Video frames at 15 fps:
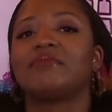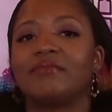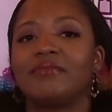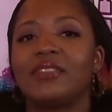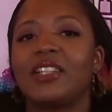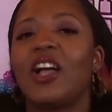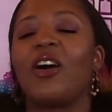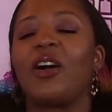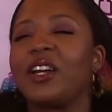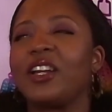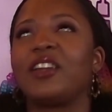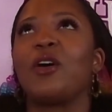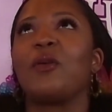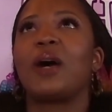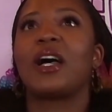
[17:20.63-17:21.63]
Y'all already know
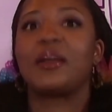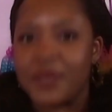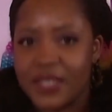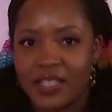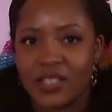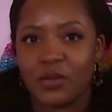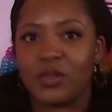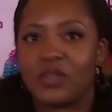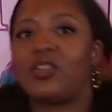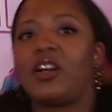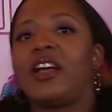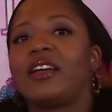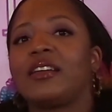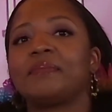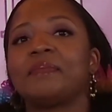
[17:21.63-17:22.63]
my obsession with
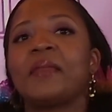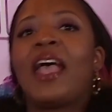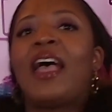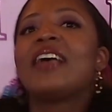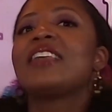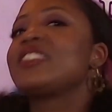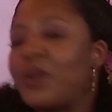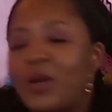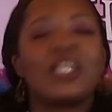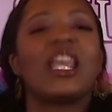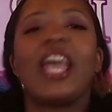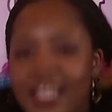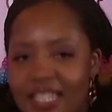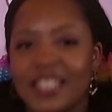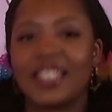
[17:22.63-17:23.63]
Drake. So,
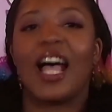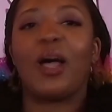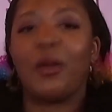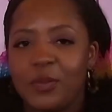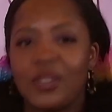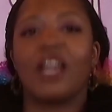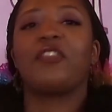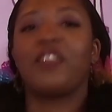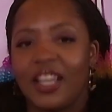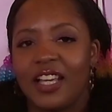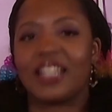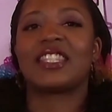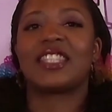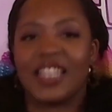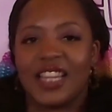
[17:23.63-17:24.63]
yes, I'm definitely going to
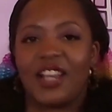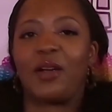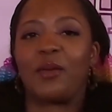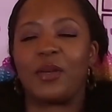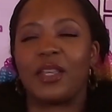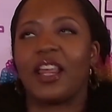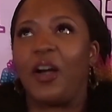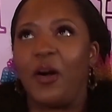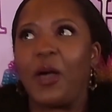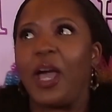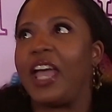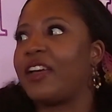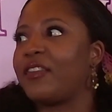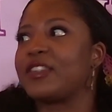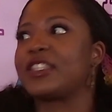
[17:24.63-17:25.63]
sit there and be like, okay,
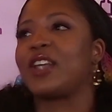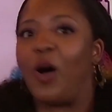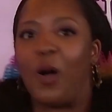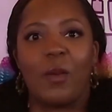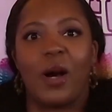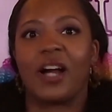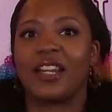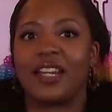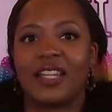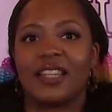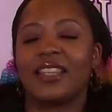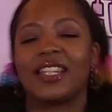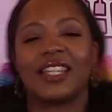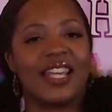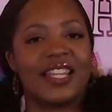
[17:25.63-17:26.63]
if it's all marketing,
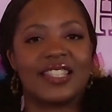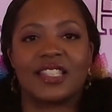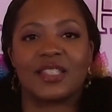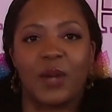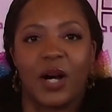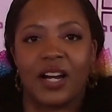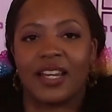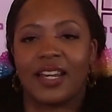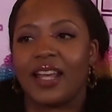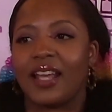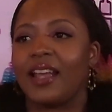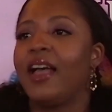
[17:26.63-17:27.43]
then yes, it's marketing.